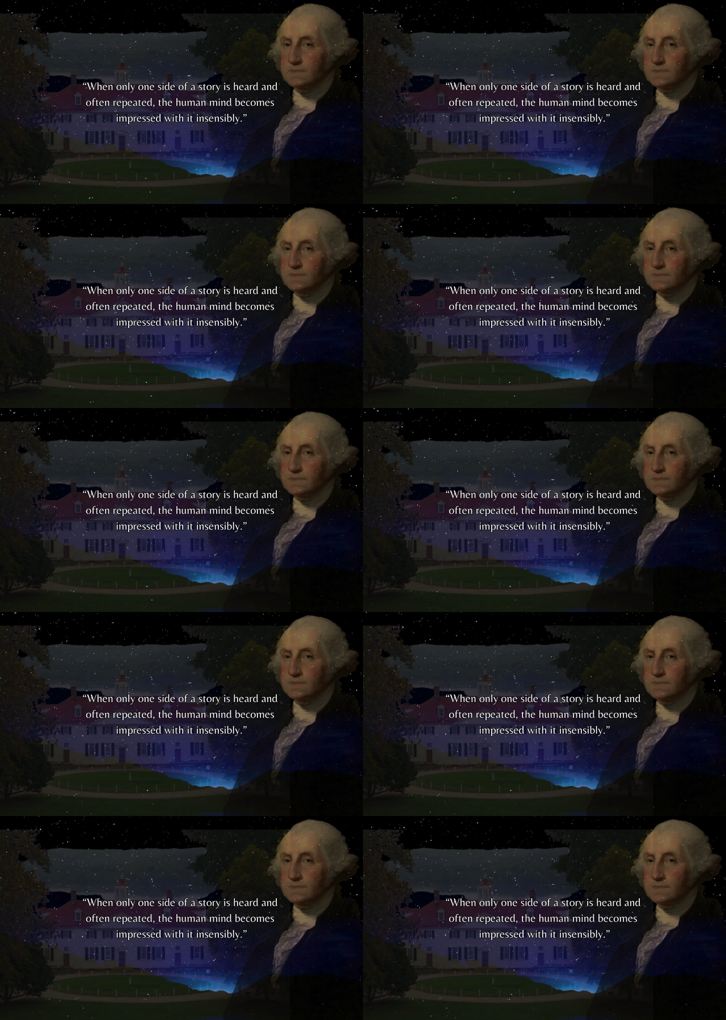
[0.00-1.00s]

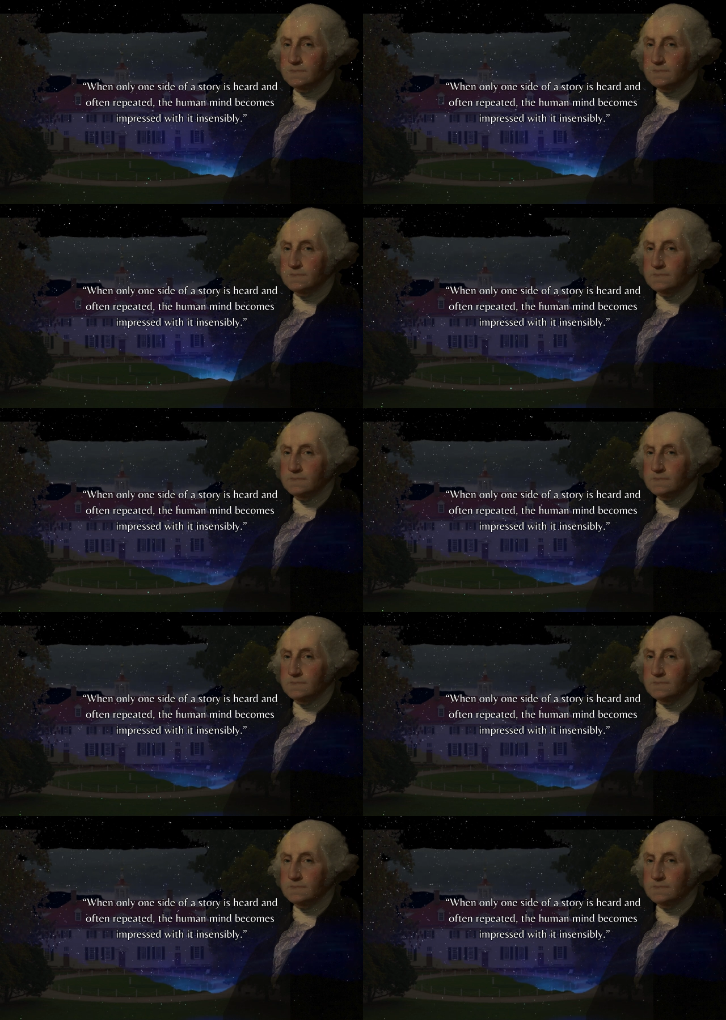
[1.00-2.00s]

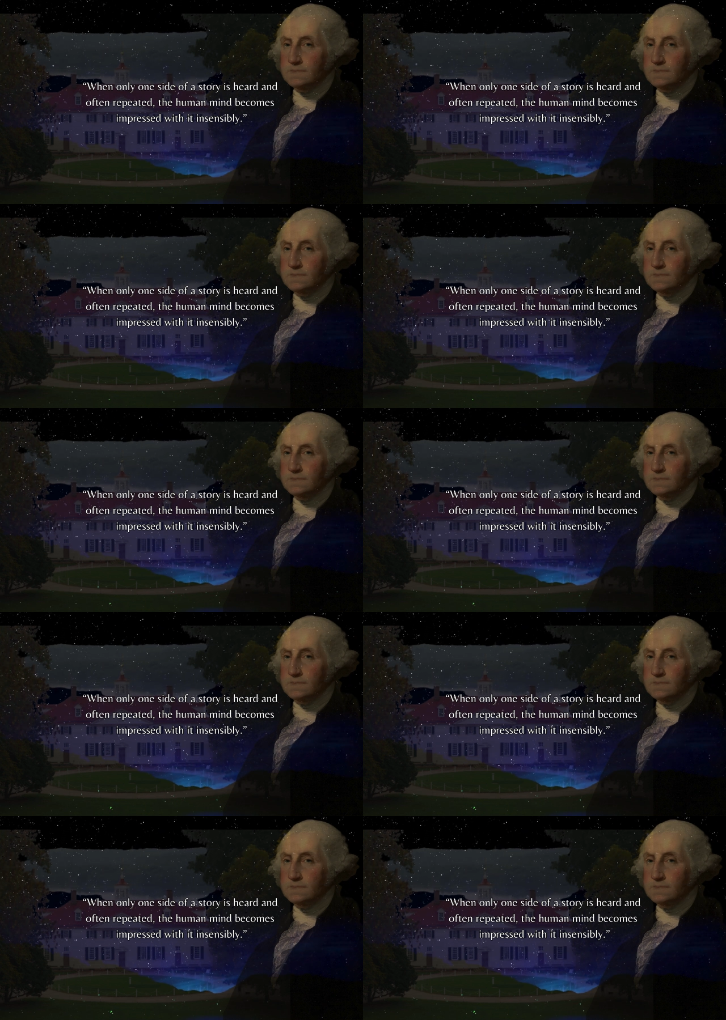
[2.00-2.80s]
(no one is talking)